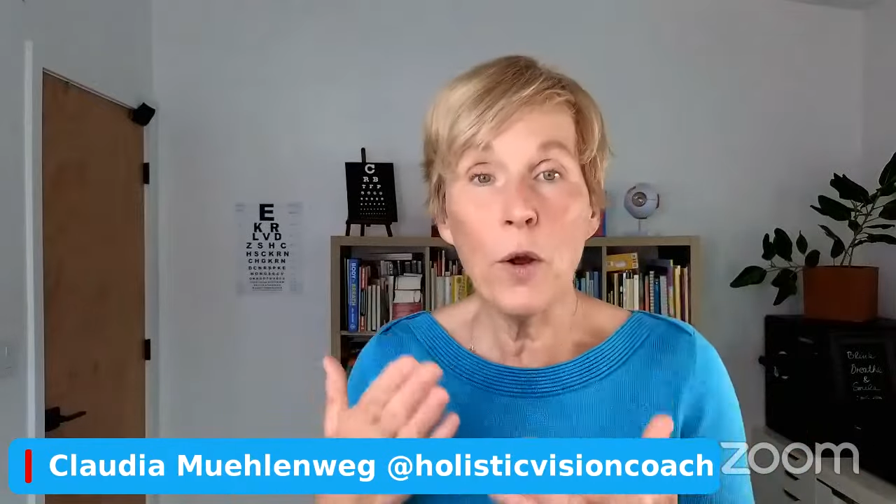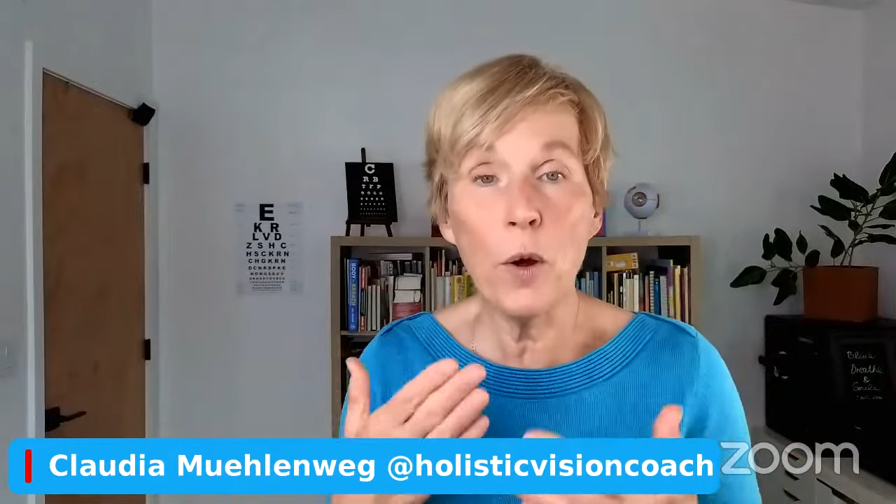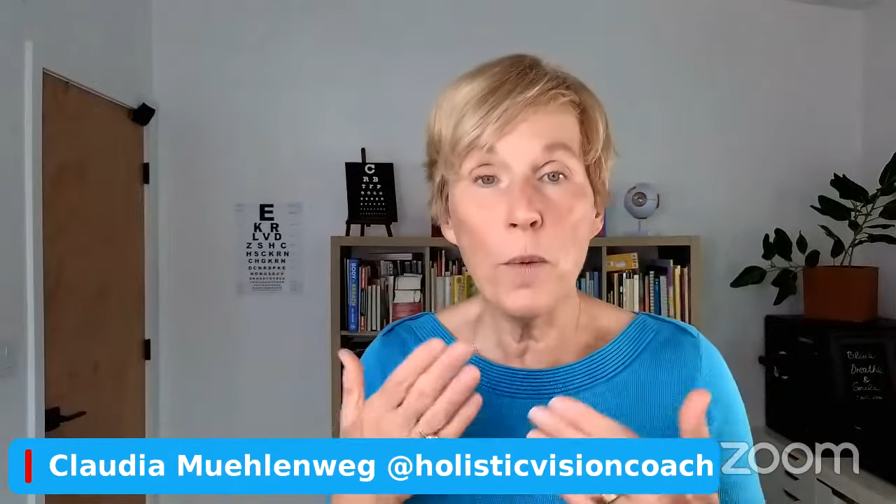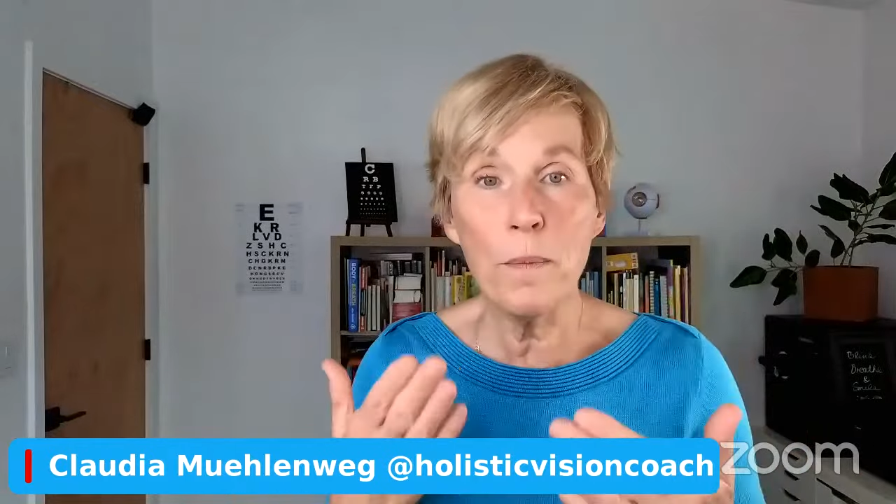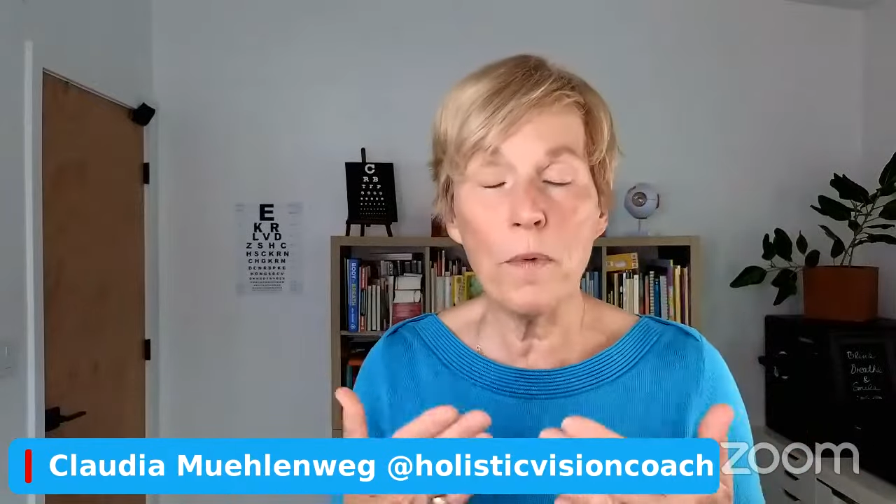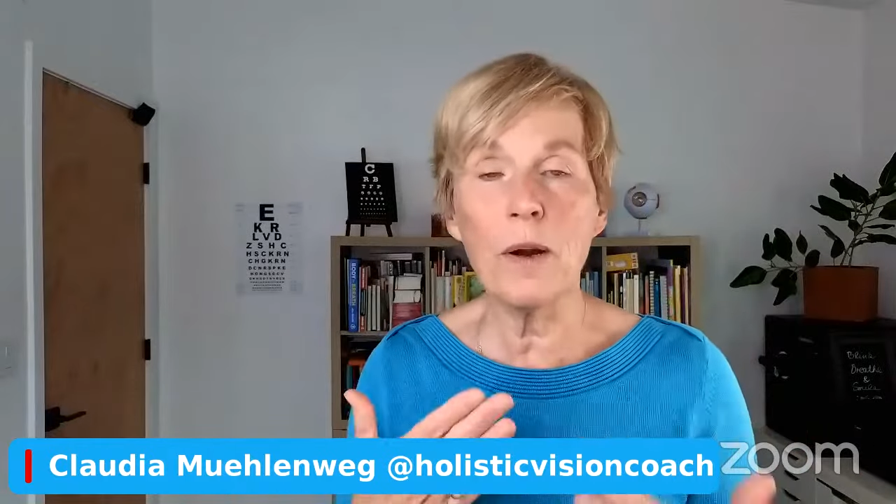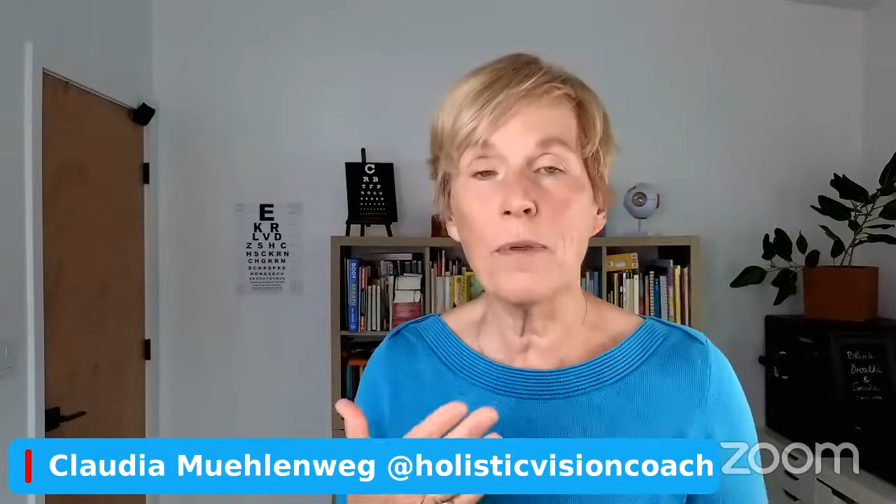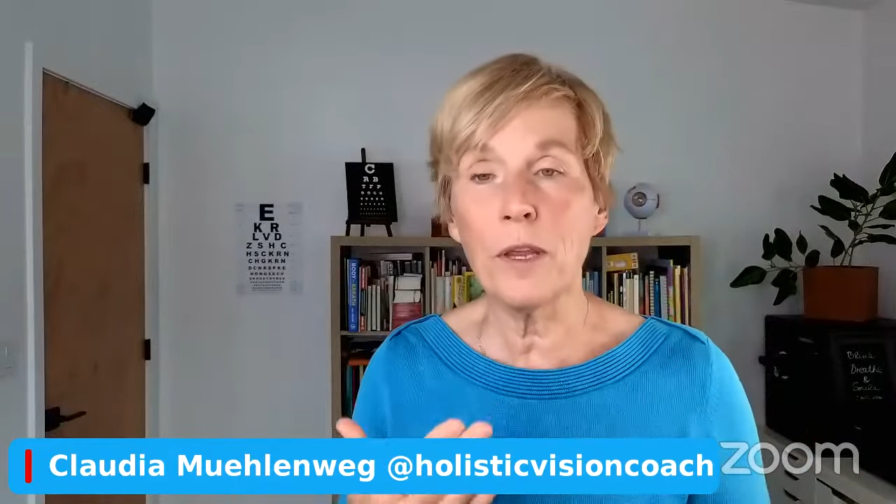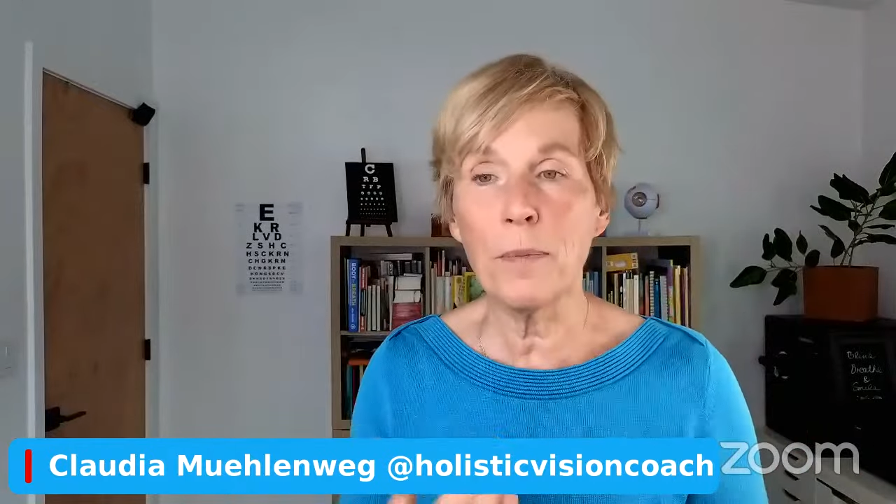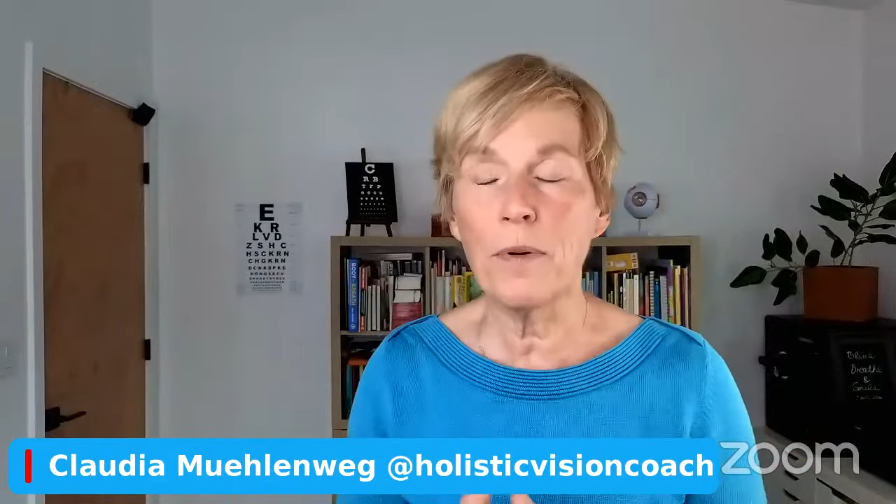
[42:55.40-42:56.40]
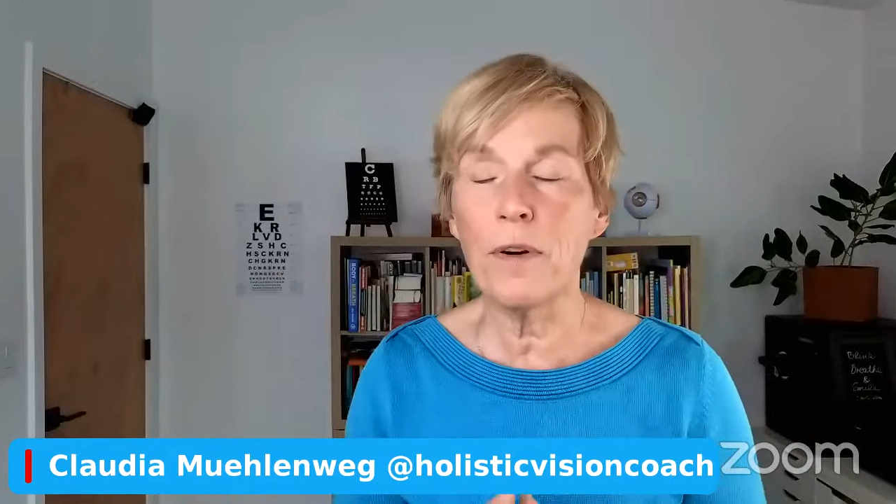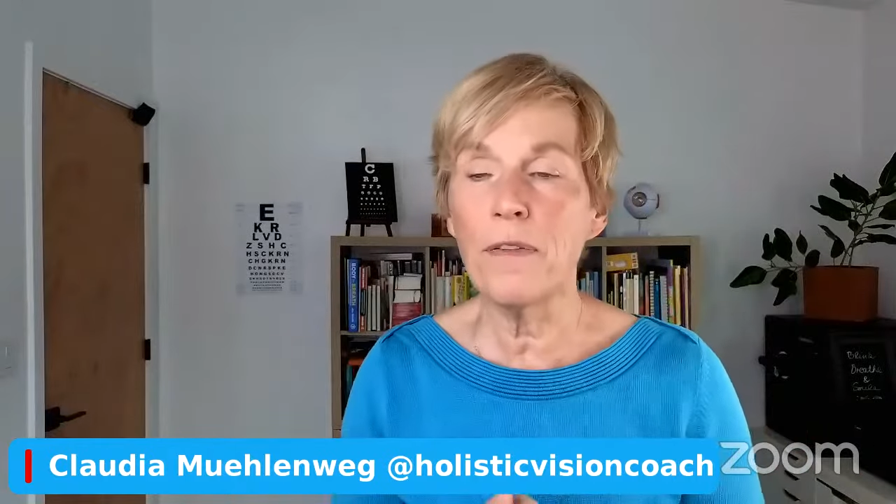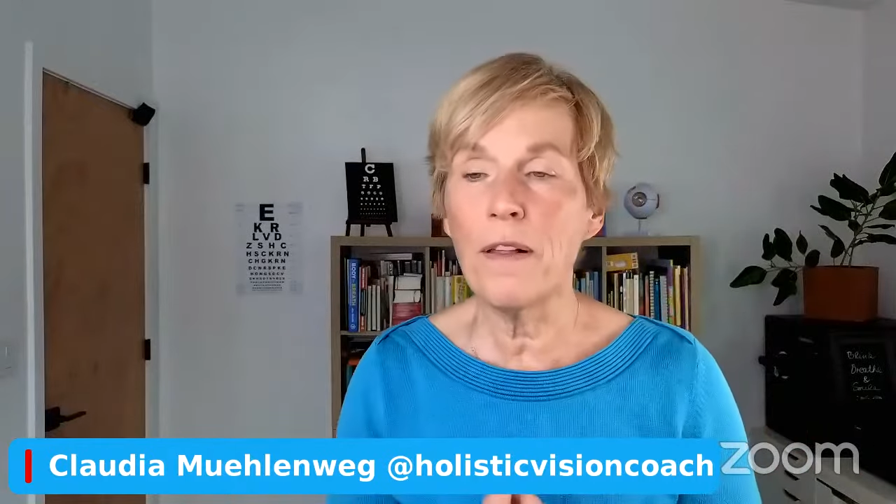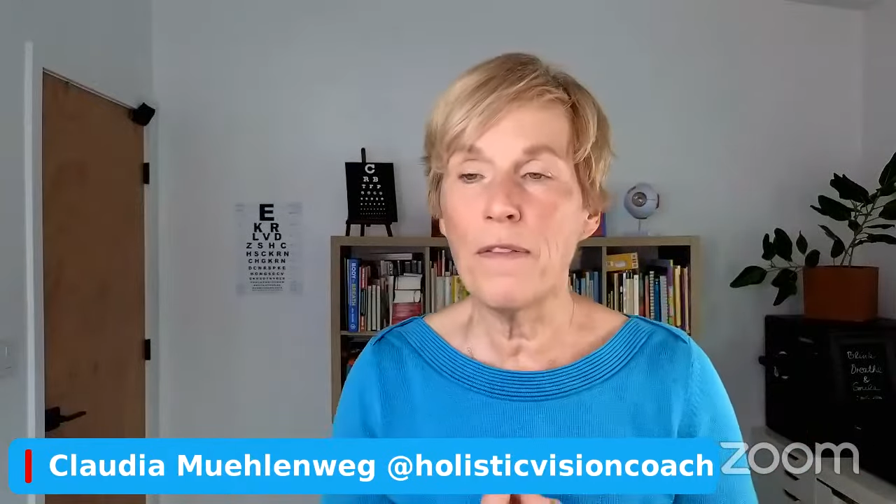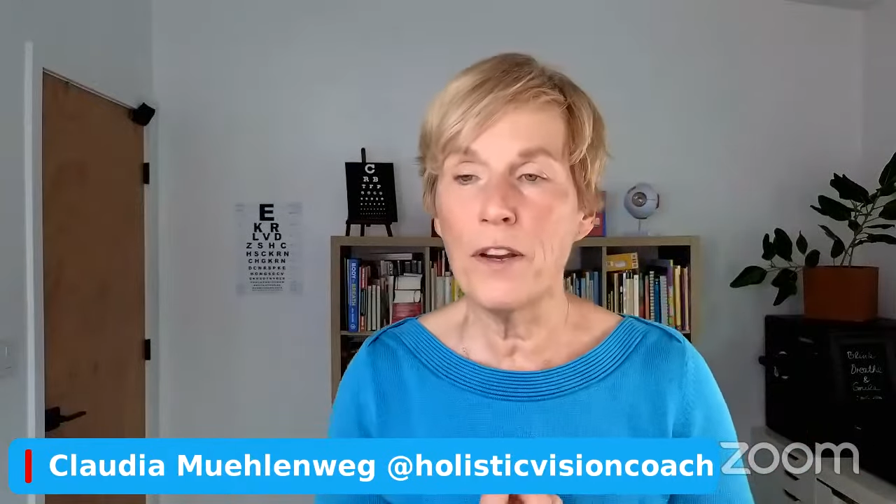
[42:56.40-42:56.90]
at home work with your
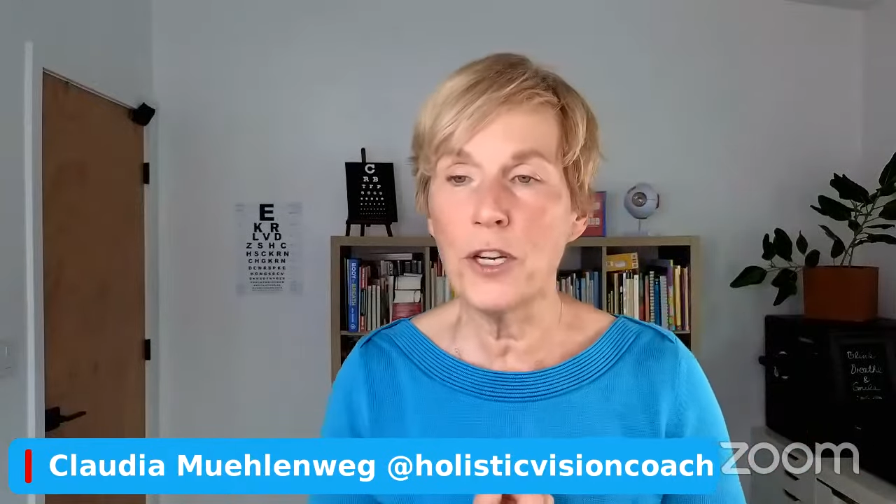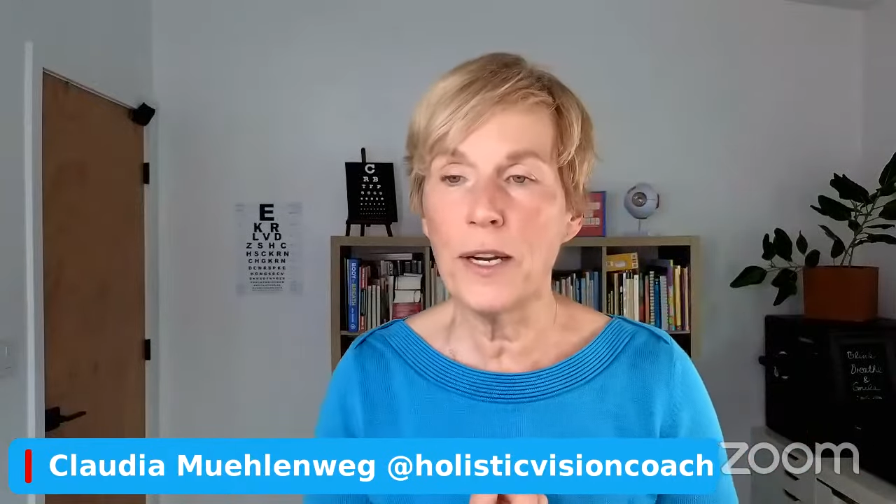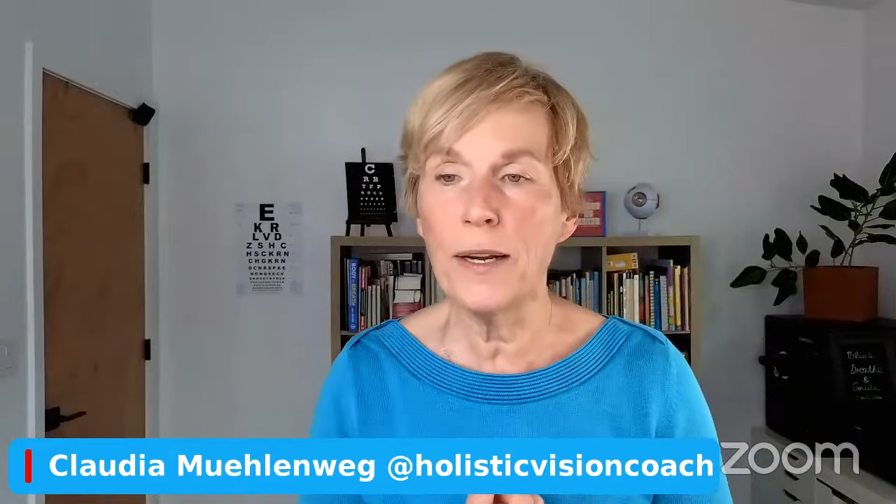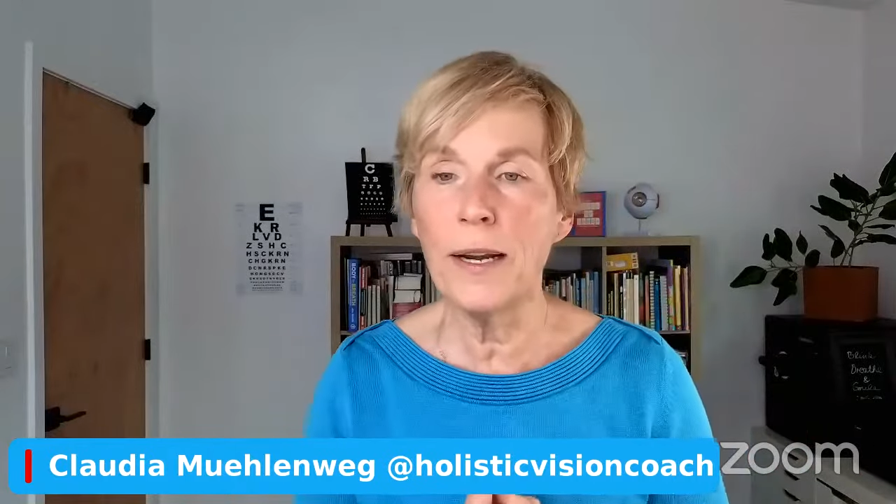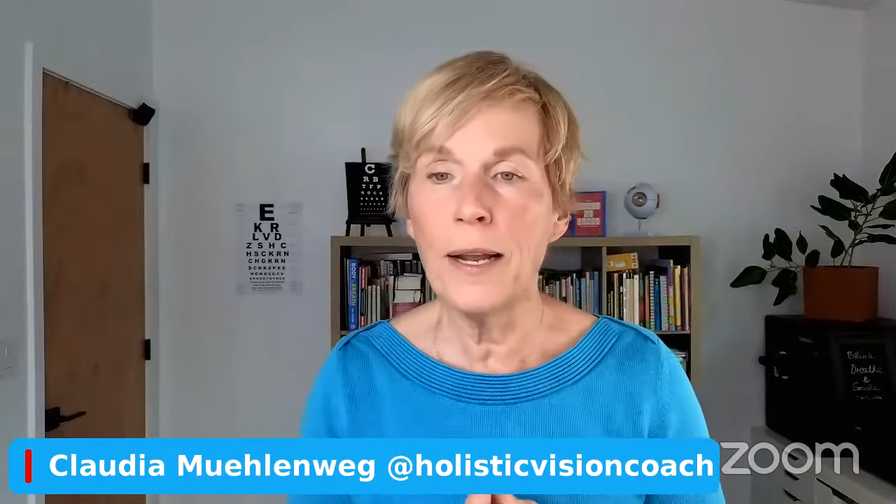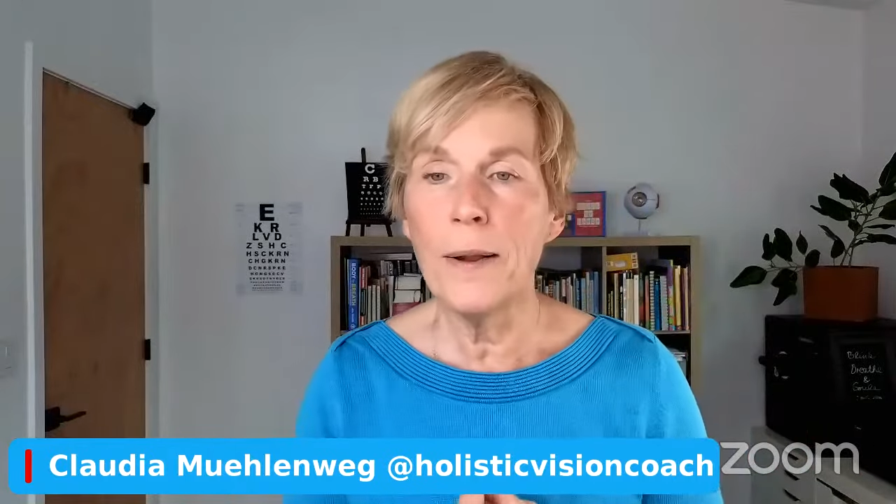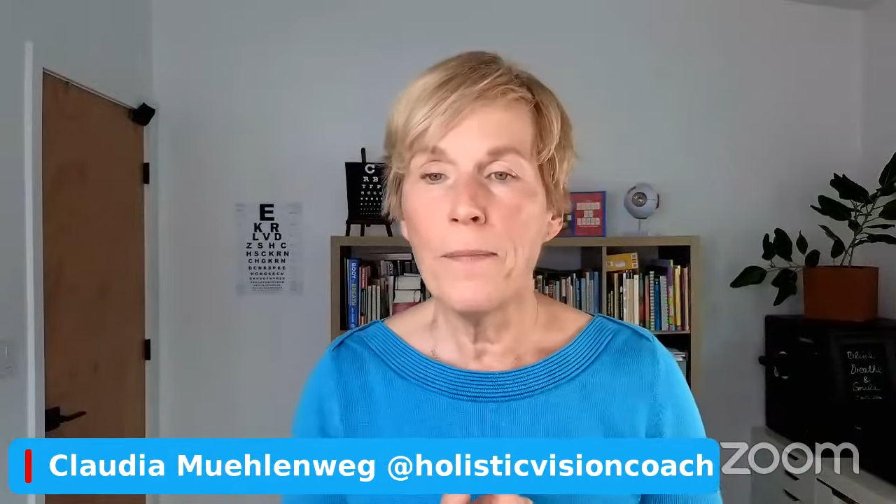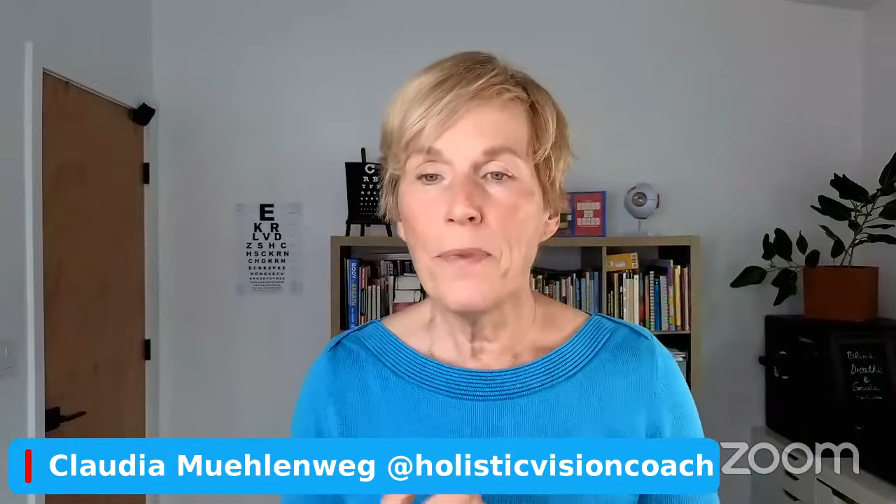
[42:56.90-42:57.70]
peripheral vision